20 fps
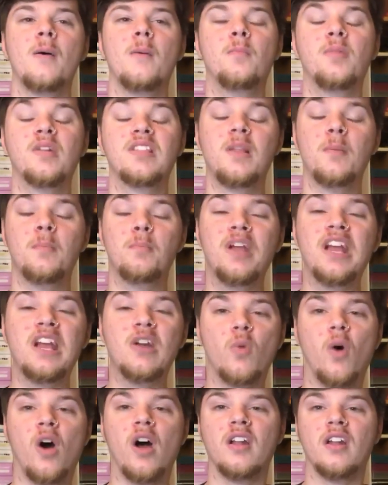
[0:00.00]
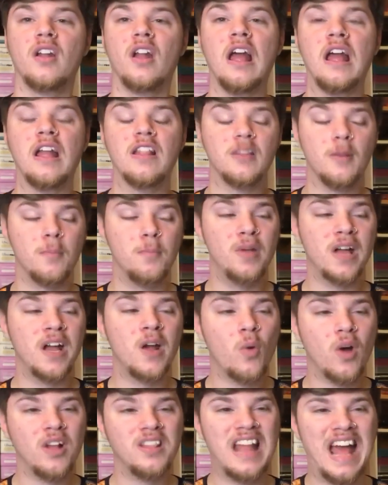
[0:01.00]
But the big one
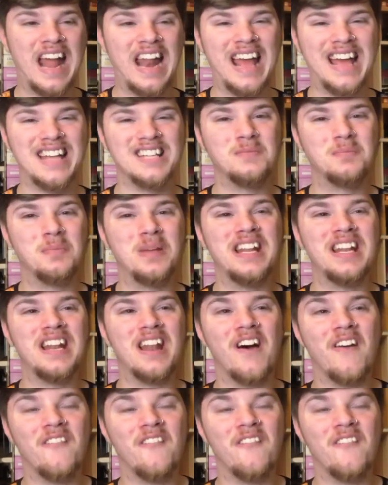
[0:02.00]
that has been